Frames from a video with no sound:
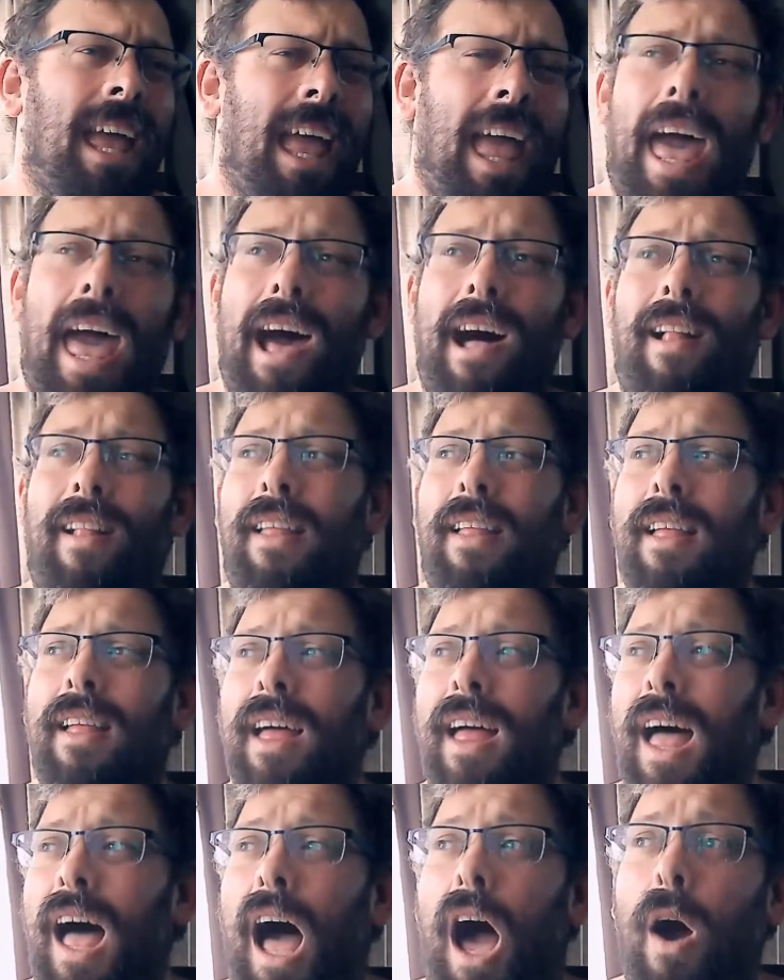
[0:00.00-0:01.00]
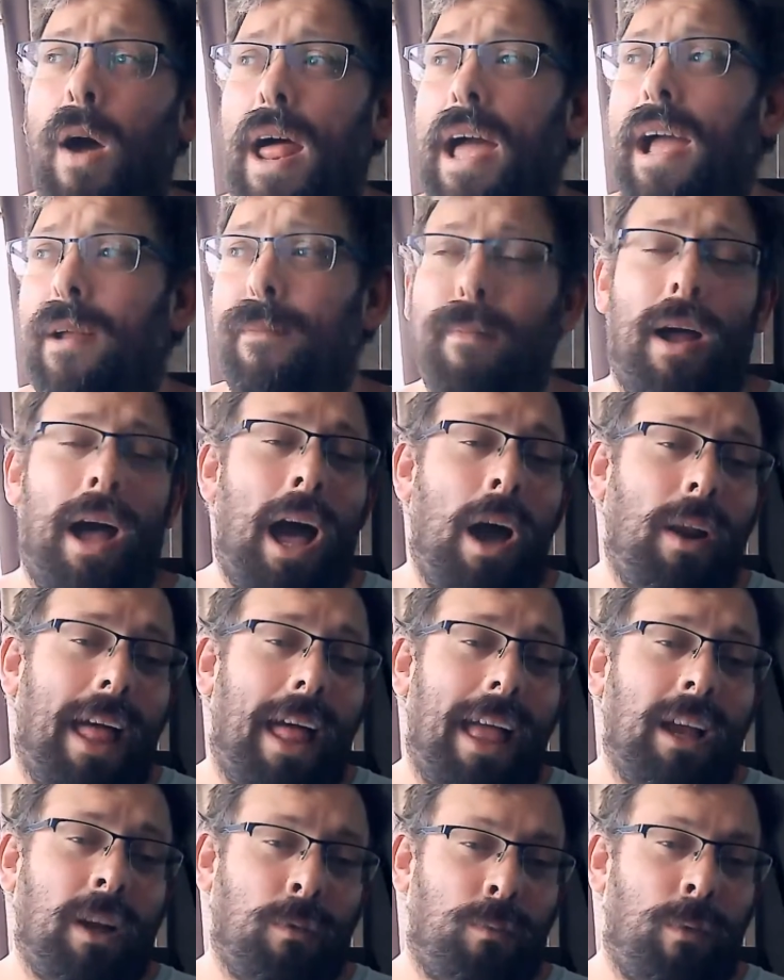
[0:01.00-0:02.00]
Hell,
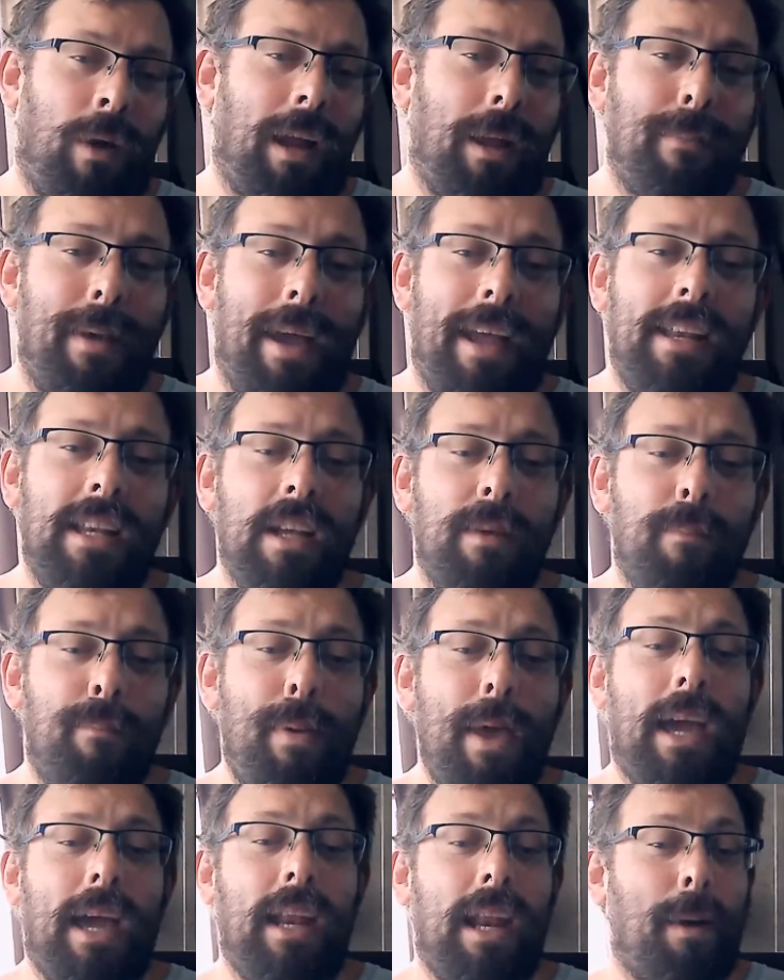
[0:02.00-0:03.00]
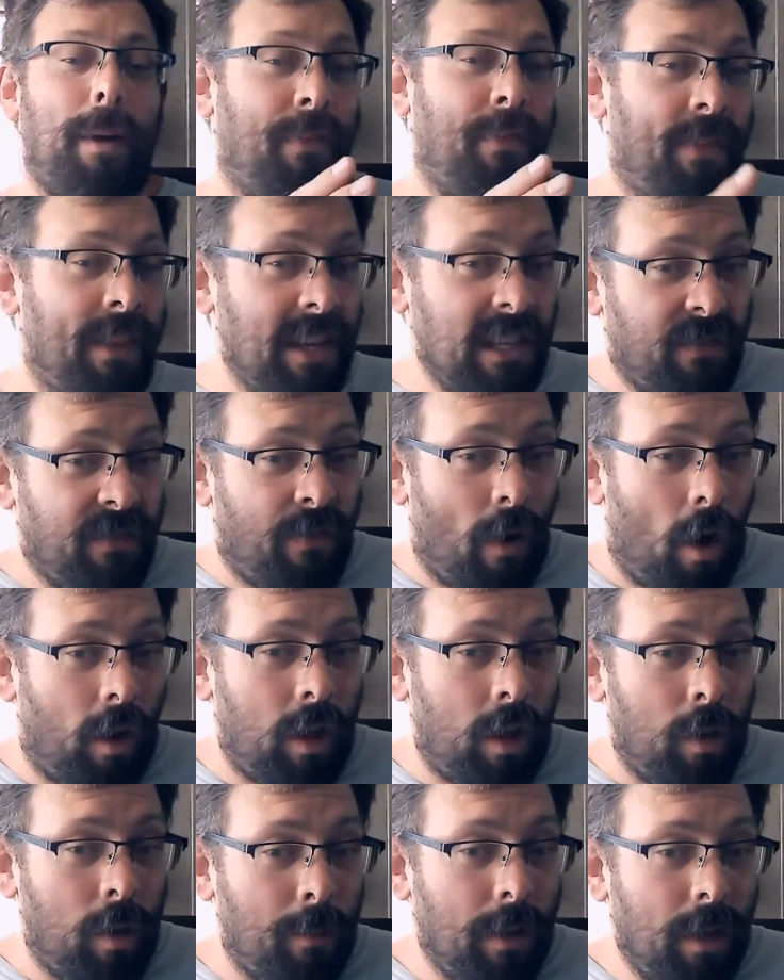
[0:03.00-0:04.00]
I'll recommend picking up this
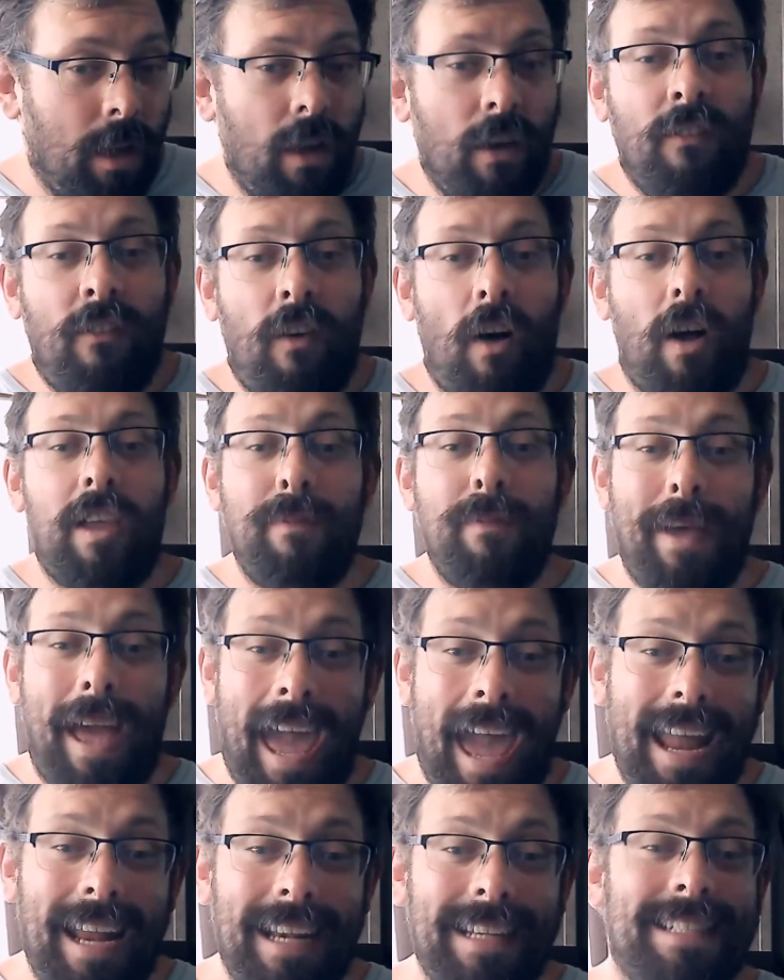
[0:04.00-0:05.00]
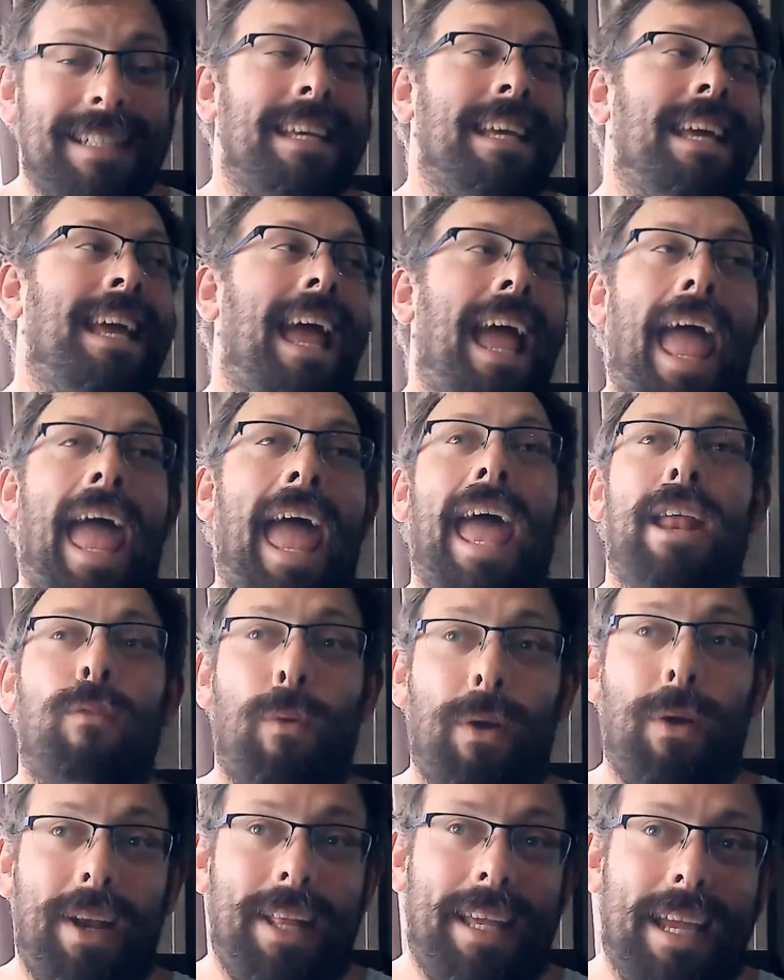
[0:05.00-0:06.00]
volume, Volume 8, and
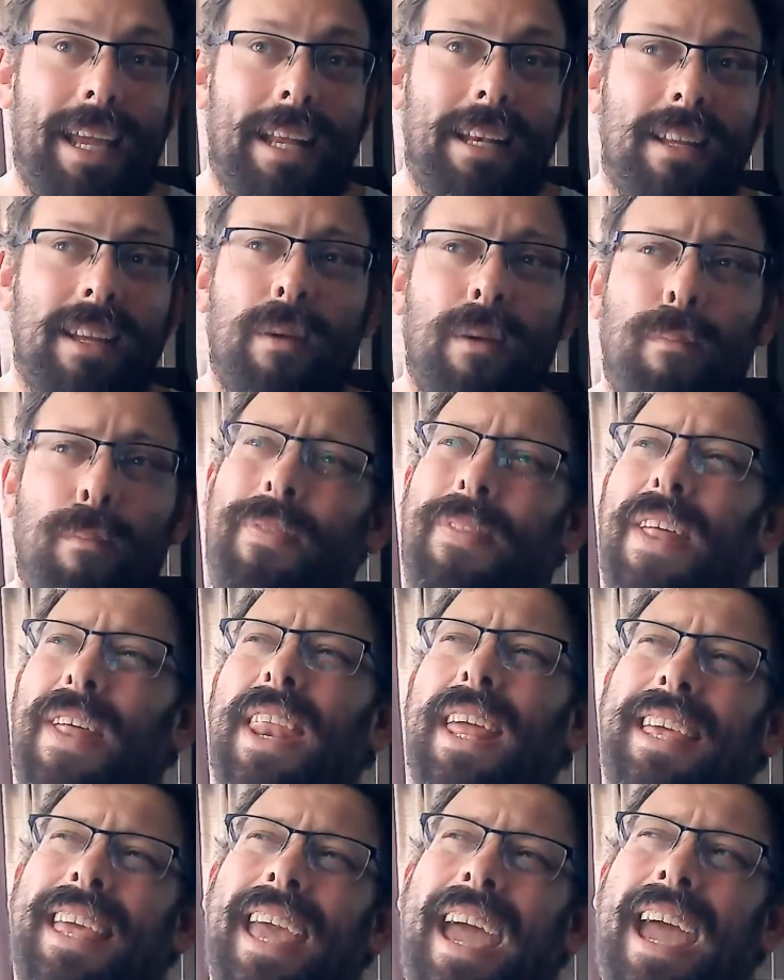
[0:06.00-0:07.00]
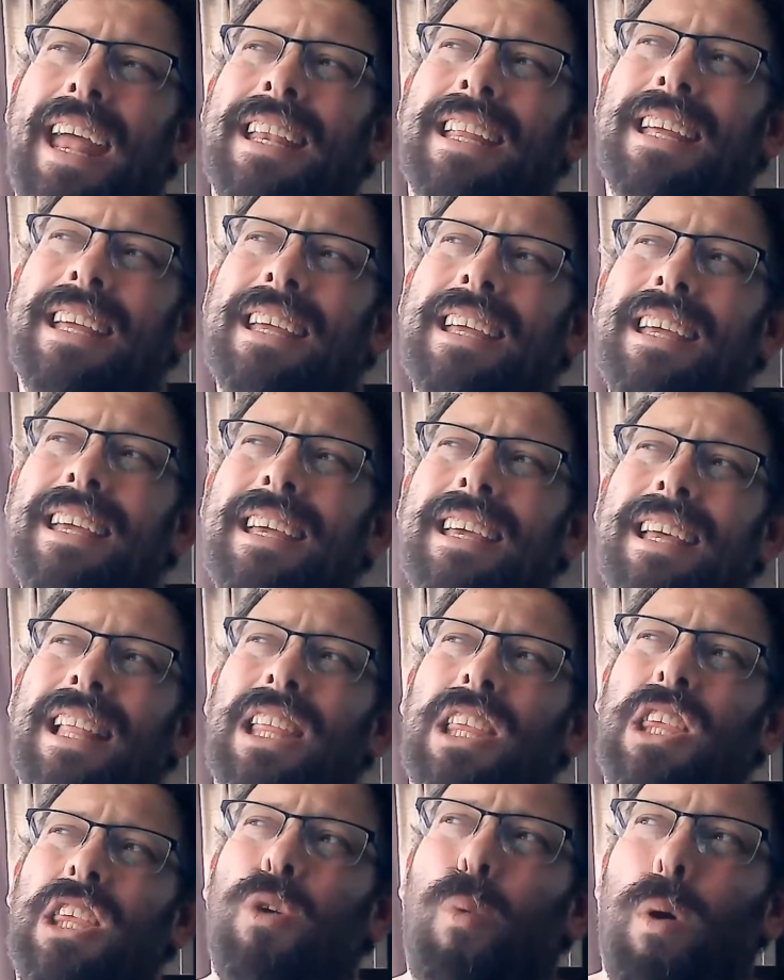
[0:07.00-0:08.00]
reading it. But then again,
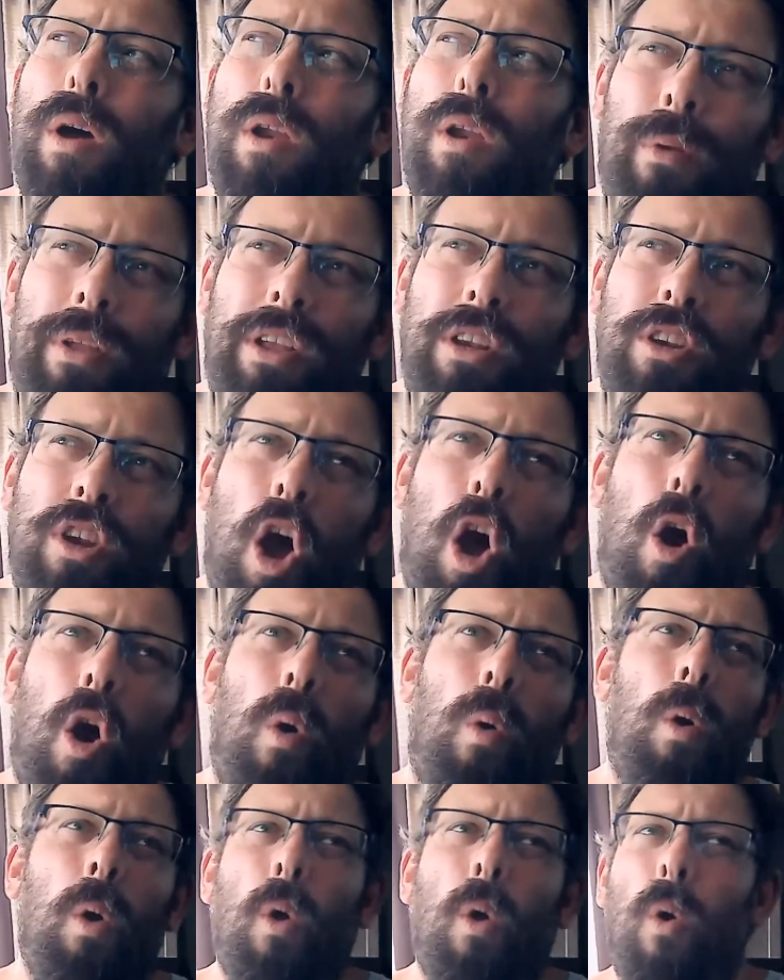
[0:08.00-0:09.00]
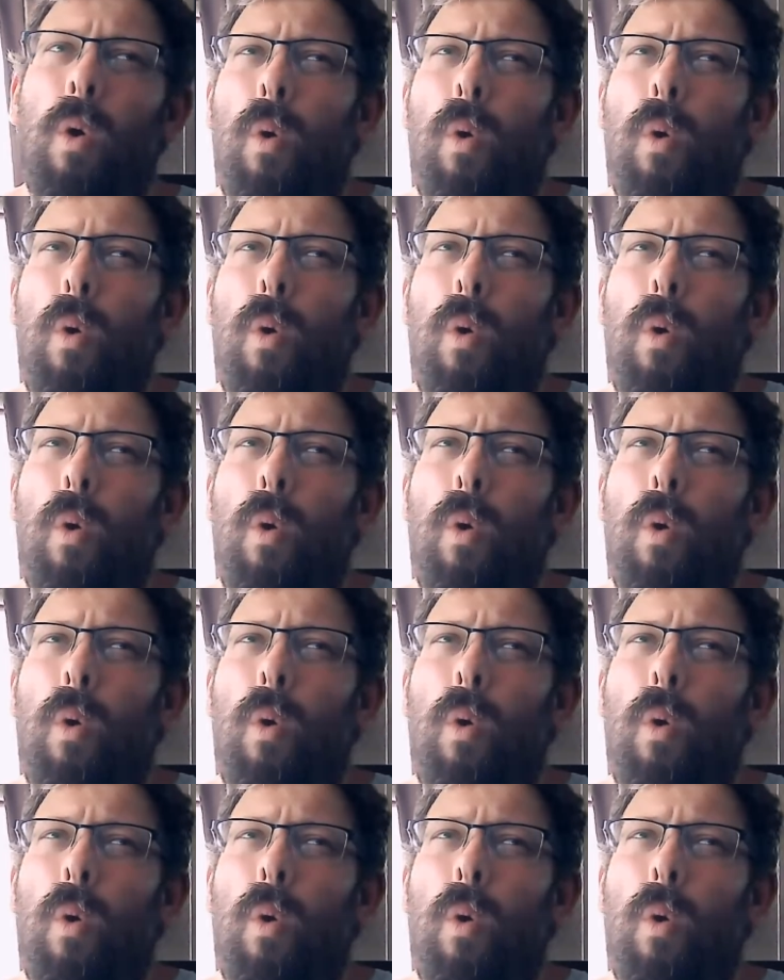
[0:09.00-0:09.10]
you wouldn't really know